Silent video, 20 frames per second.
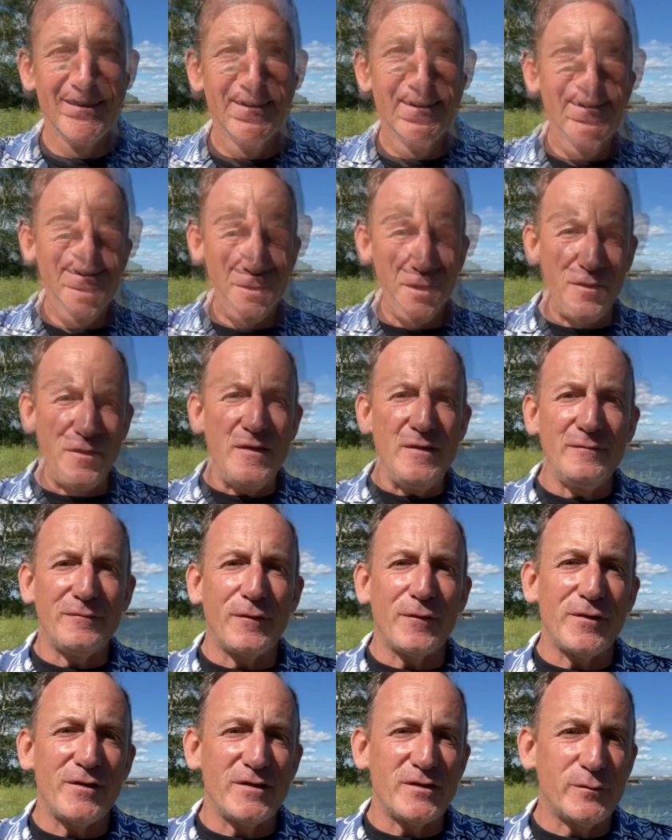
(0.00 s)
The theme for
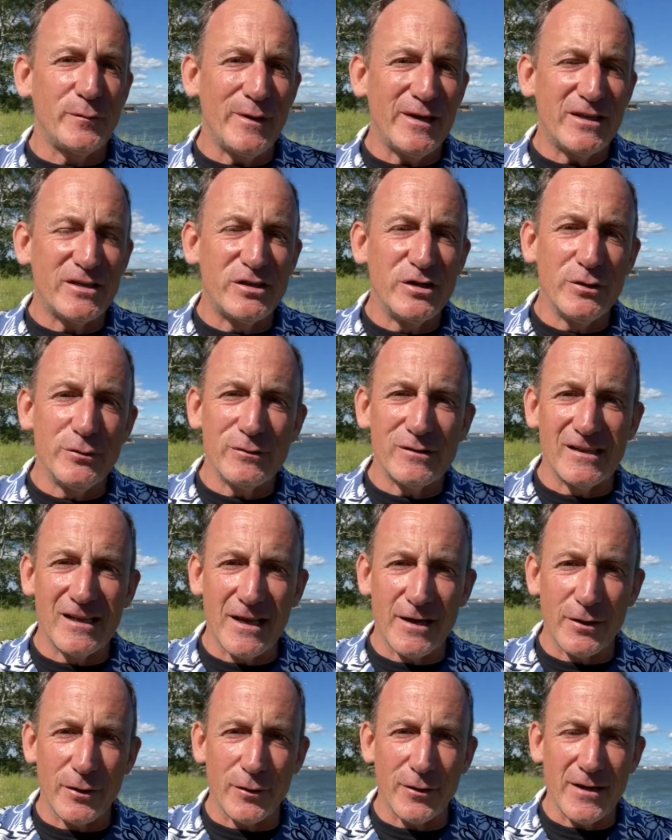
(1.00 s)
this week's
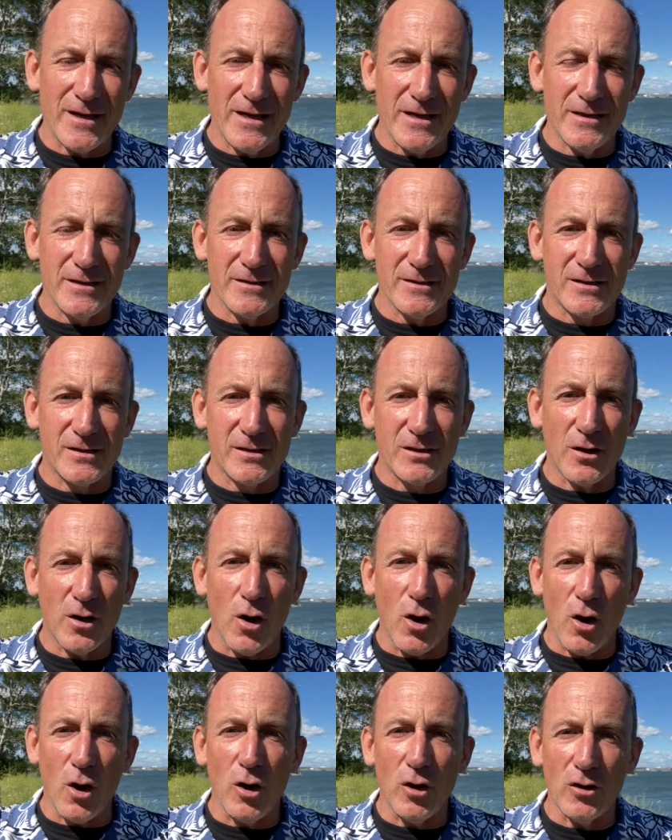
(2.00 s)
newsletter is
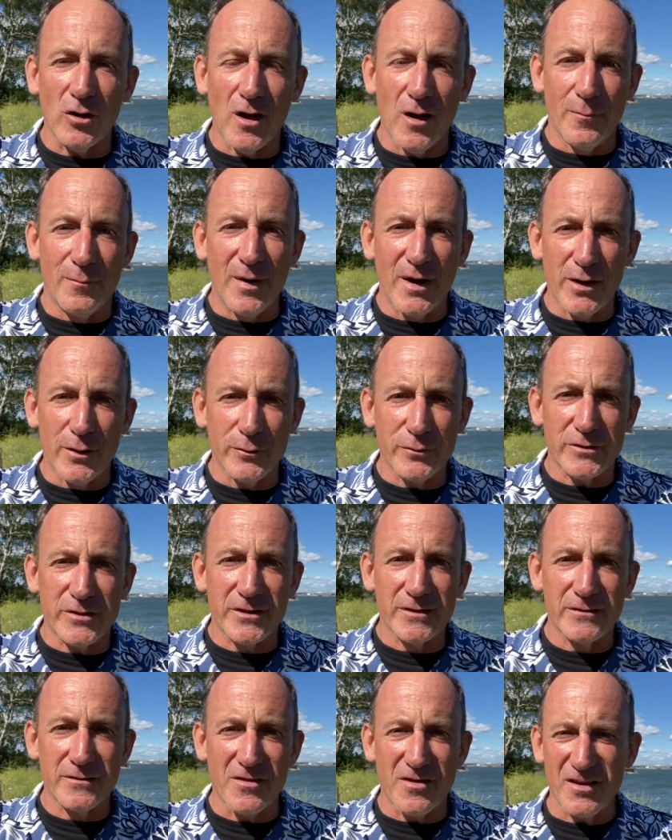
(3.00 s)
all about
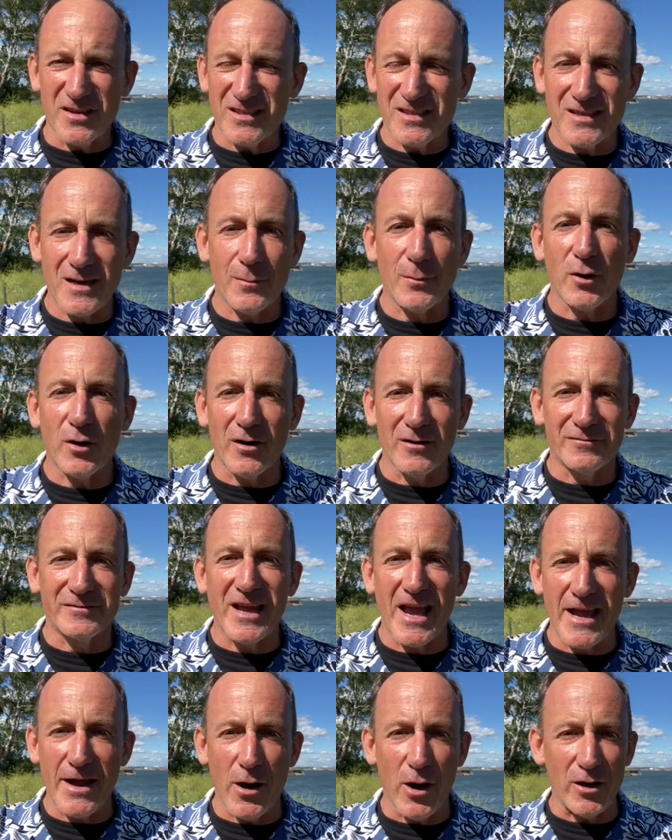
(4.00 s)
the summer of
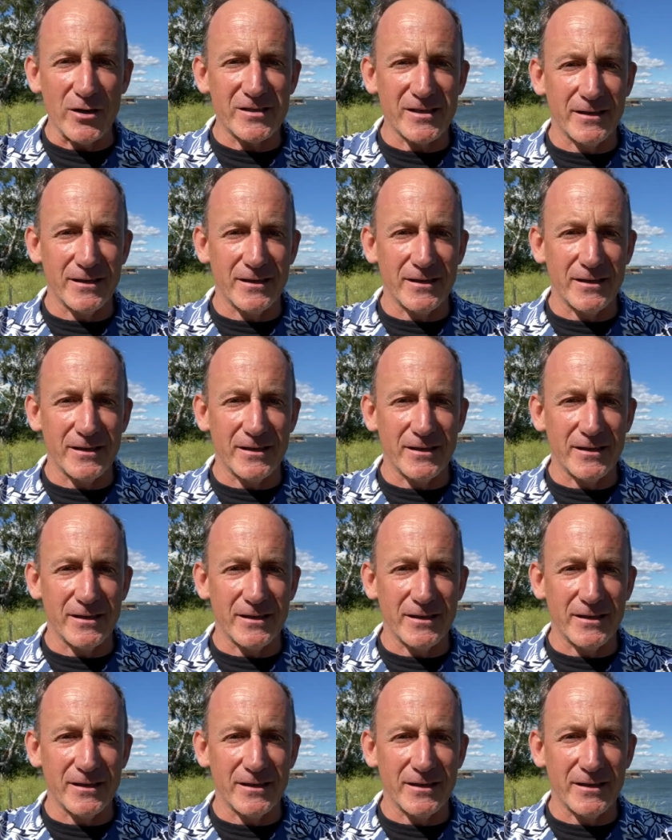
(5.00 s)
chaos,